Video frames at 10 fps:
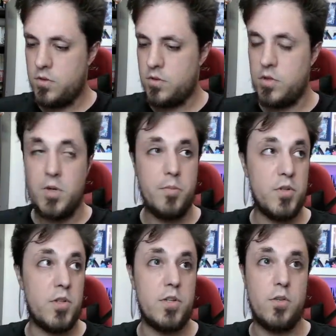two more
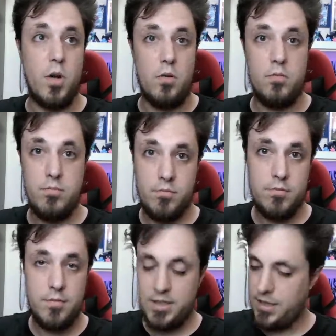boosters to go.
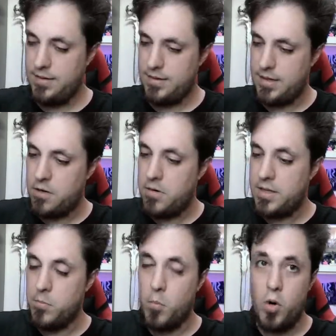Can we
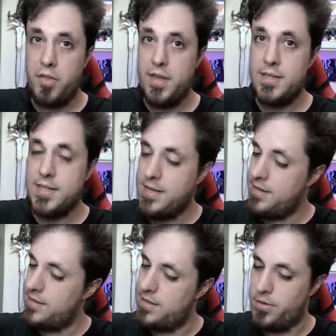get more things
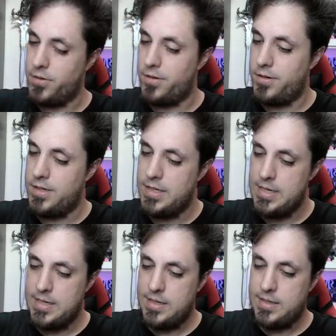here or
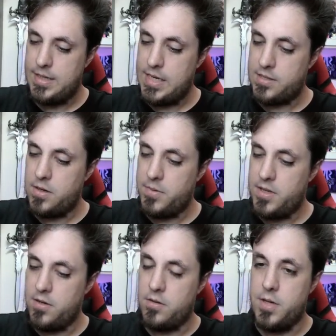that's gonna be
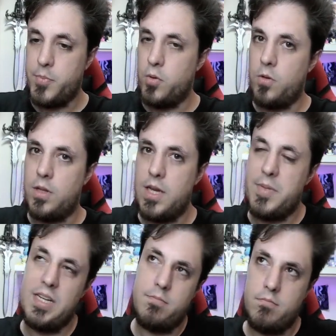the only pool. I
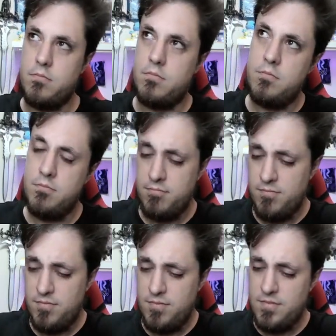mean,
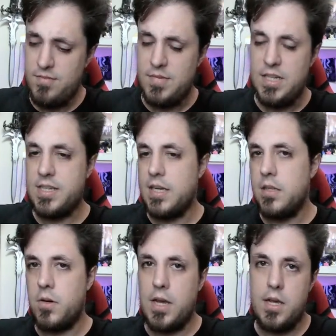it's kind
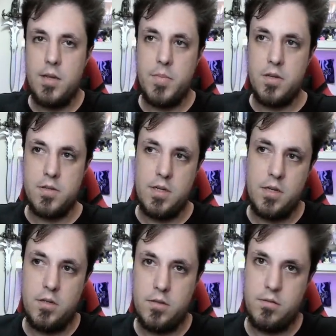of okay because I
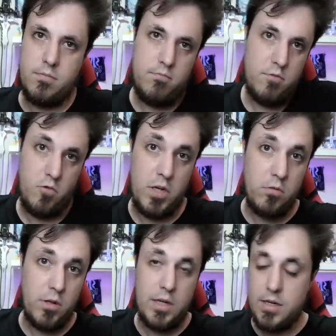got really
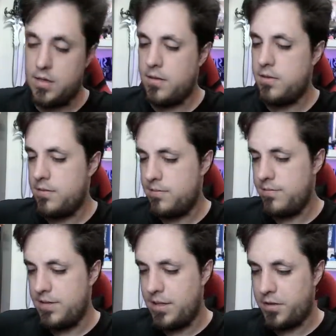cool card
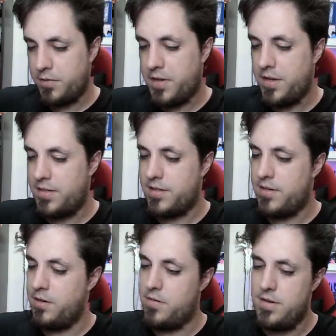out of here,
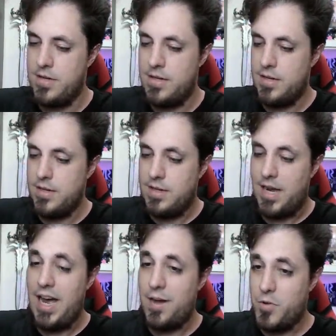so
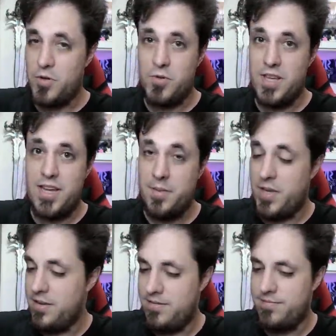I'm already
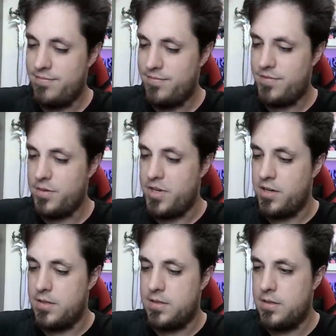happy, to be
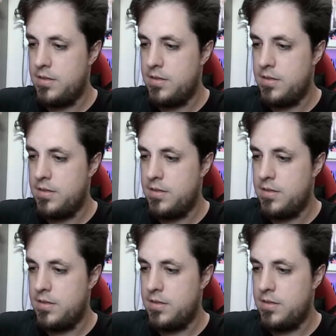honest.